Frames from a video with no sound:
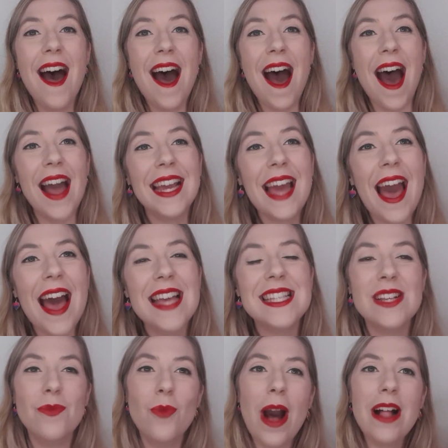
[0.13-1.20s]
Hi
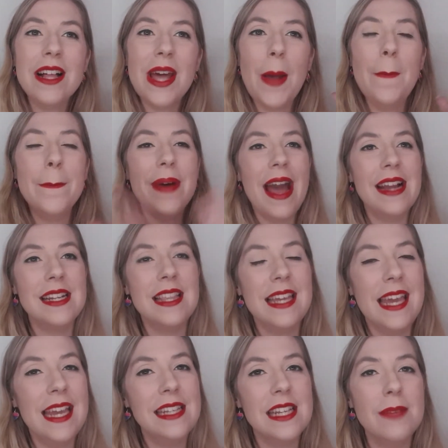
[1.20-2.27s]
guys, welcome back to the
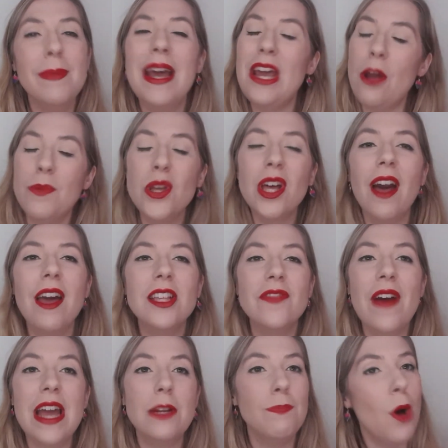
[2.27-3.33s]
kingdom. I hope you guys
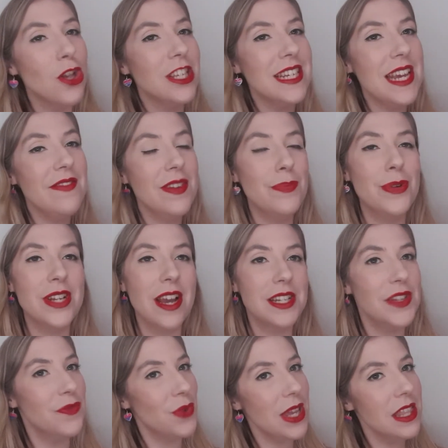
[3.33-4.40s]
have had a positive and
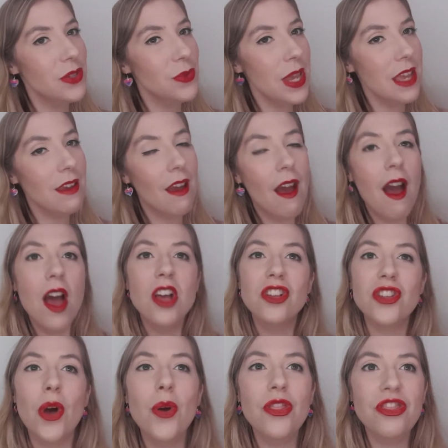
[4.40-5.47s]
productive week this week.
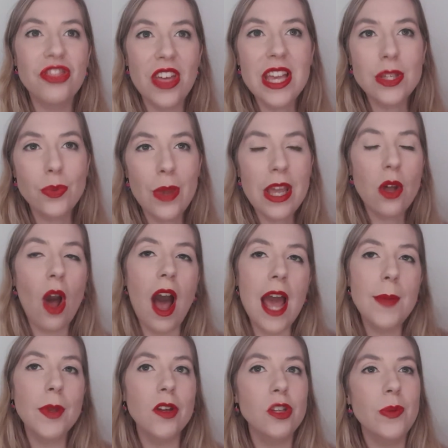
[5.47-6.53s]
So this week
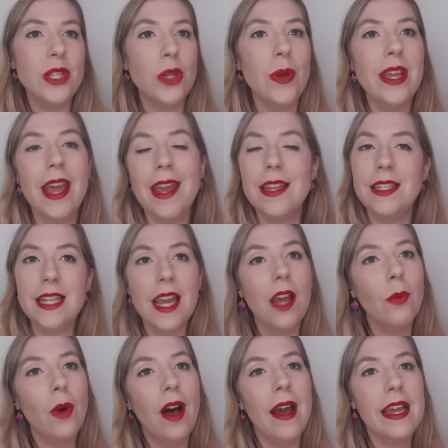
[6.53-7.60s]
I'm going to be doing a
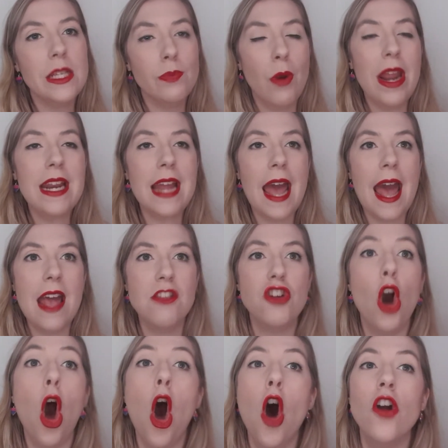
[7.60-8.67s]
DIY sprayed
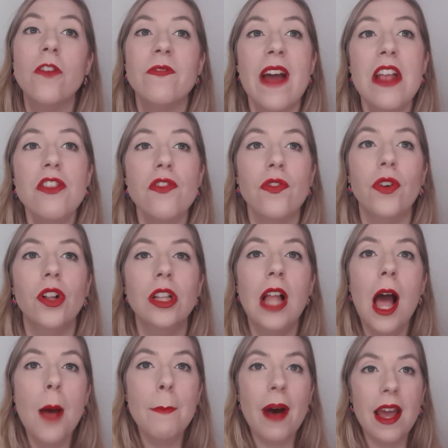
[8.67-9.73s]
edge on Vengeful
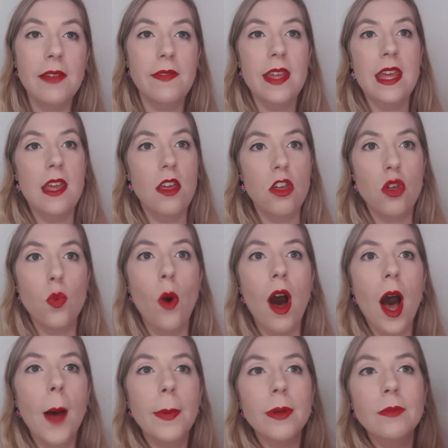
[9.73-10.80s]
by V.E.
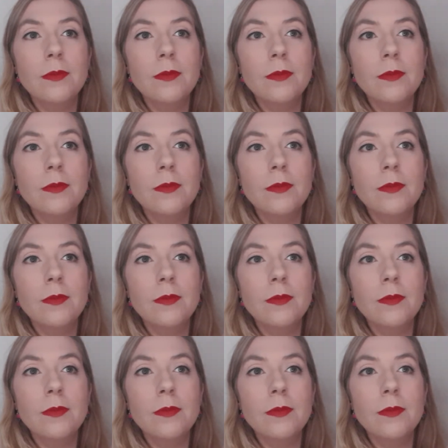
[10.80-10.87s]
Schwab.